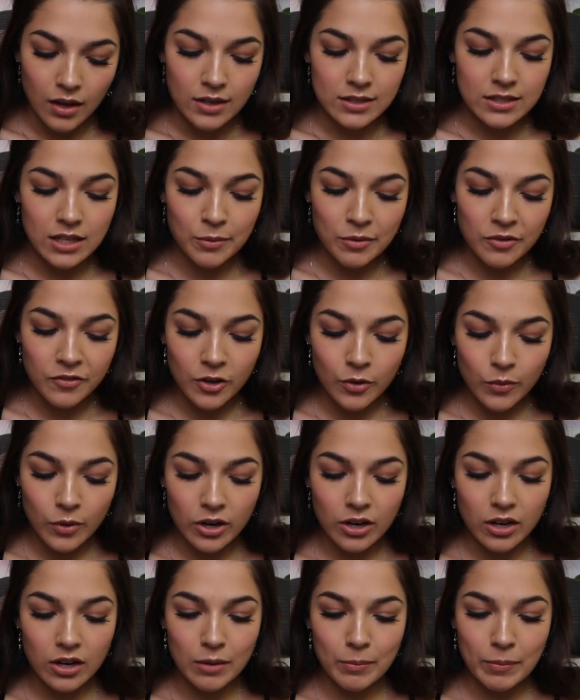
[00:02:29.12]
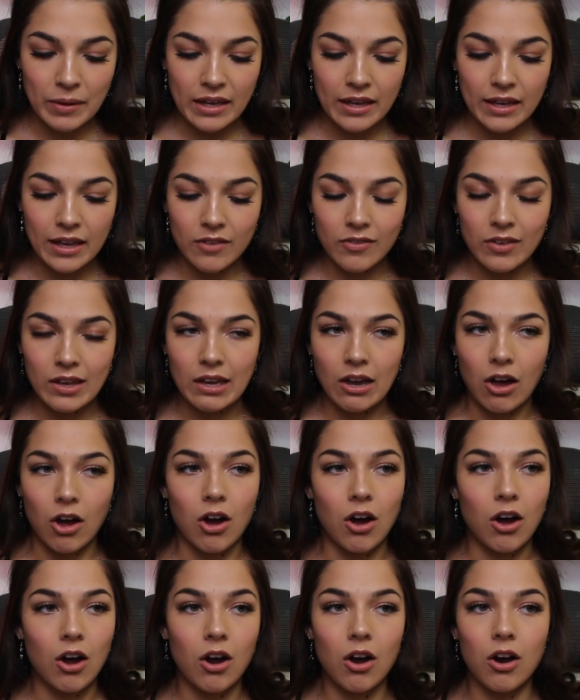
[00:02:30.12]
Some of you are going to be giving a
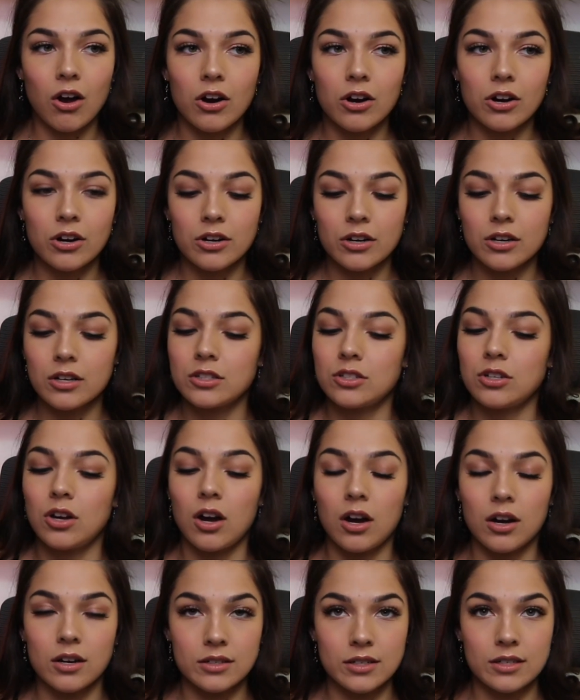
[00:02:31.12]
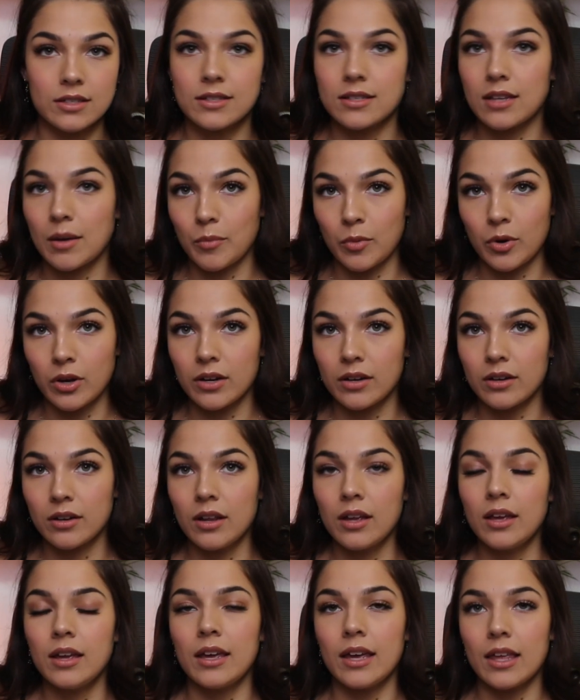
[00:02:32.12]
hard talk to someone
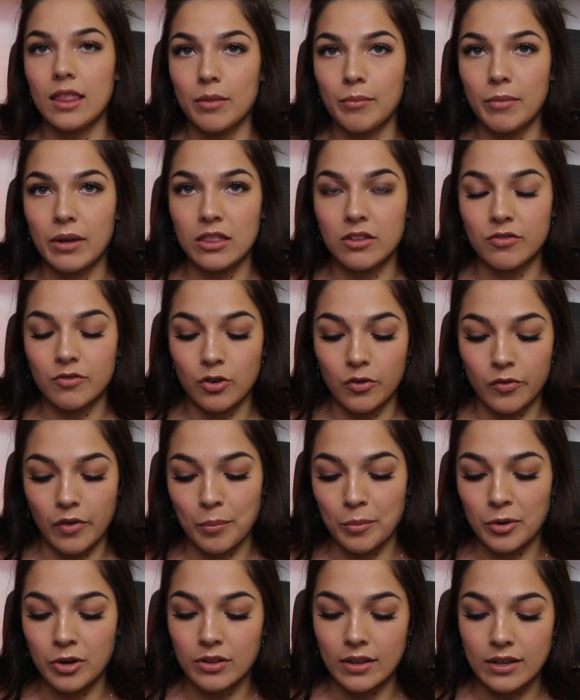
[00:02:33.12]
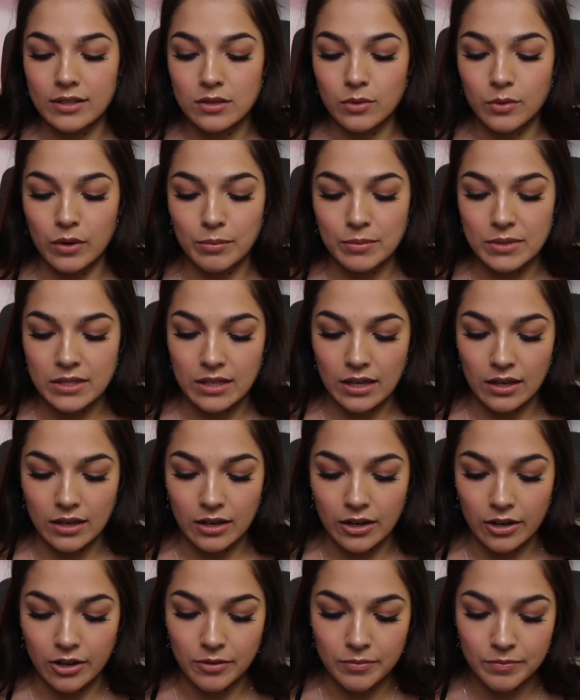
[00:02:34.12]
in the month of November. That's what I'm seeing
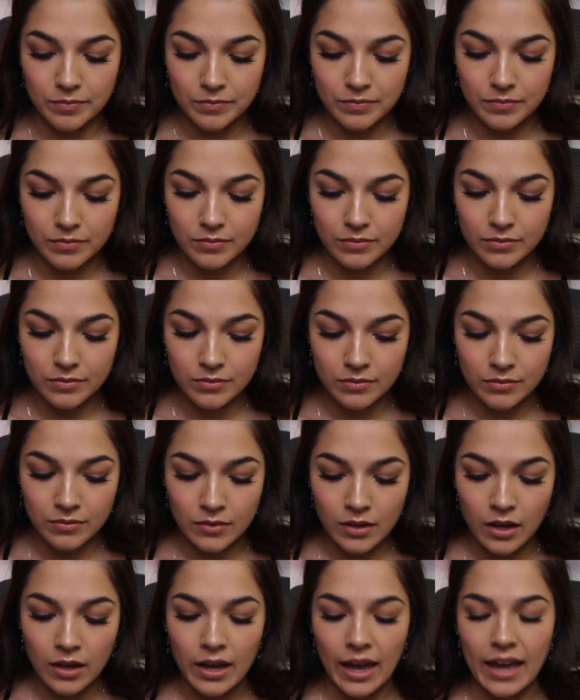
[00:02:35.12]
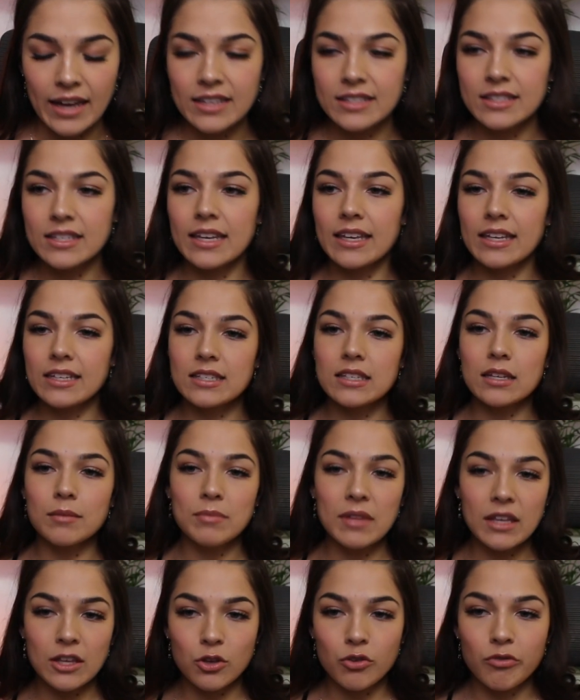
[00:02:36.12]
here. And it's like it's
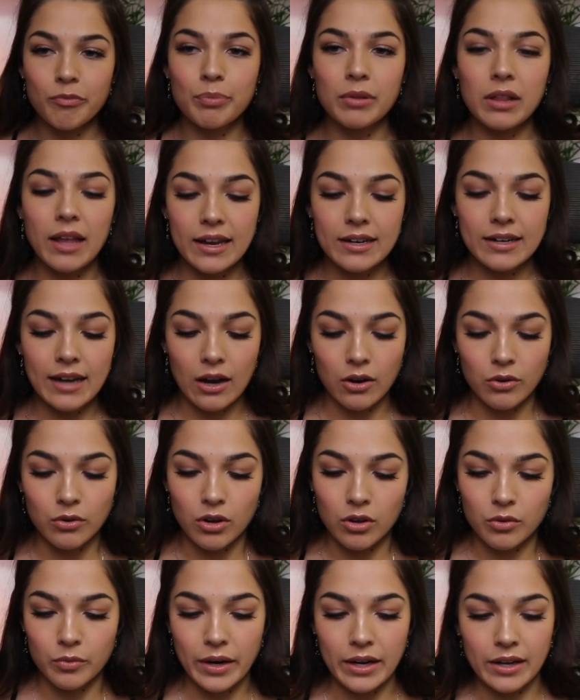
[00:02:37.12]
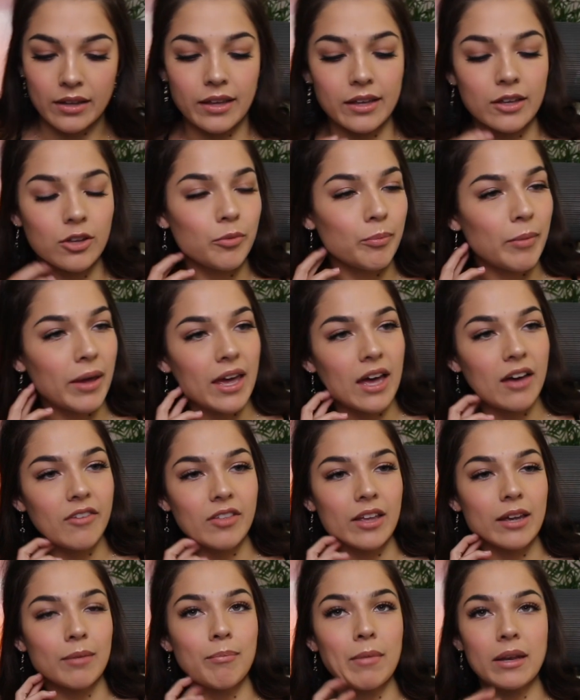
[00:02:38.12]
something you've planned out already. Like you may have
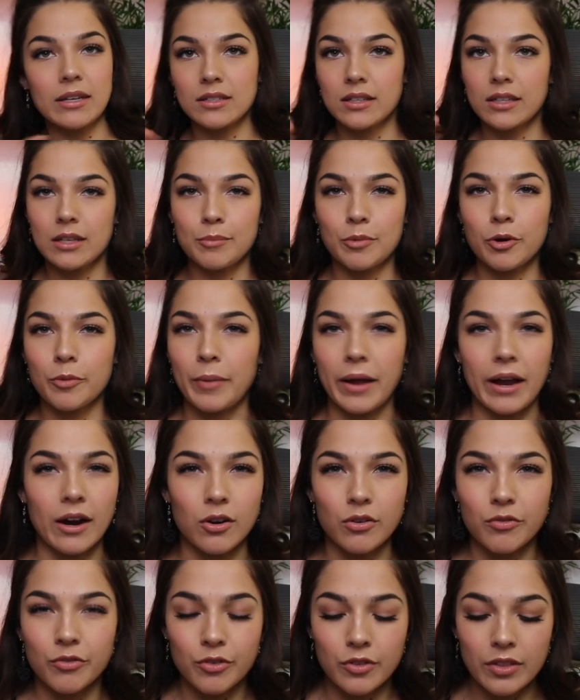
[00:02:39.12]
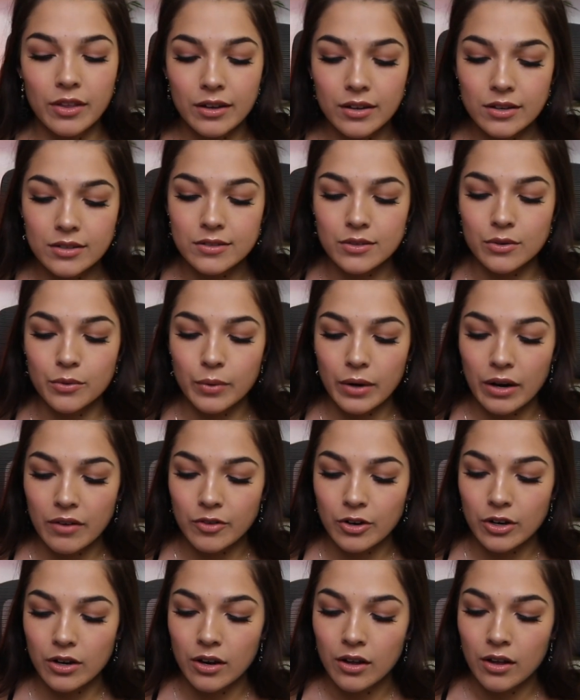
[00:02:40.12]
like mentally prepared for this or
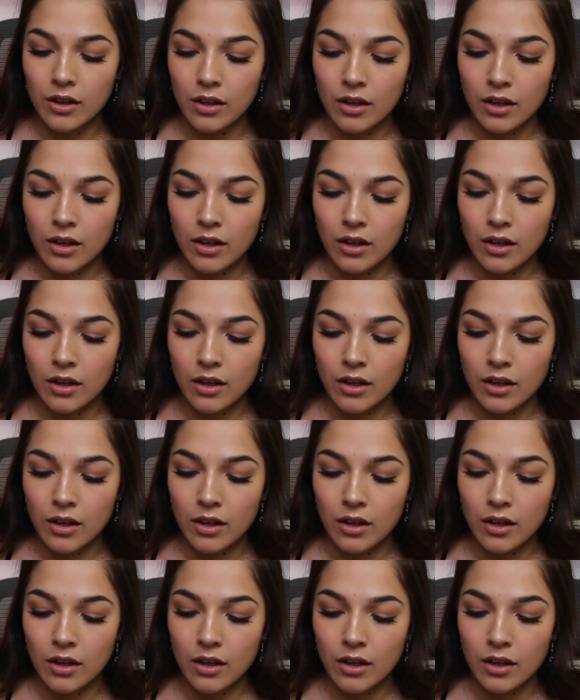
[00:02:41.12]
whatever.